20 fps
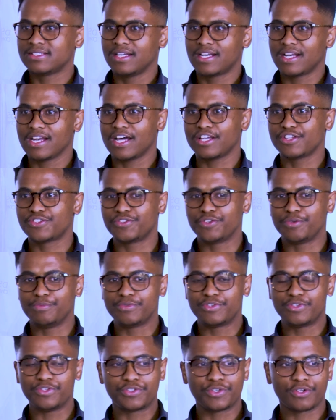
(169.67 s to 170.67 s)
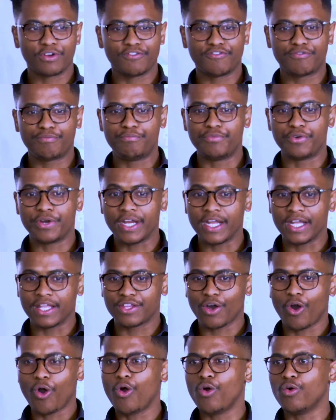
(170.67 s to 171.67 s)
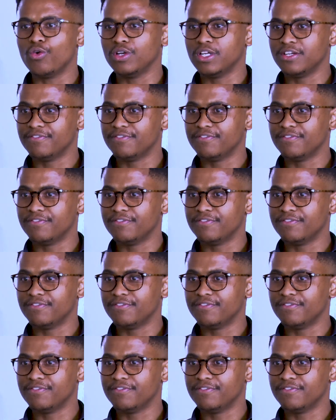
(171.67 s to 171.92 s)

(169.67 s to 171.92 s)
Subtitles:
in a classroom to sort of bring the whole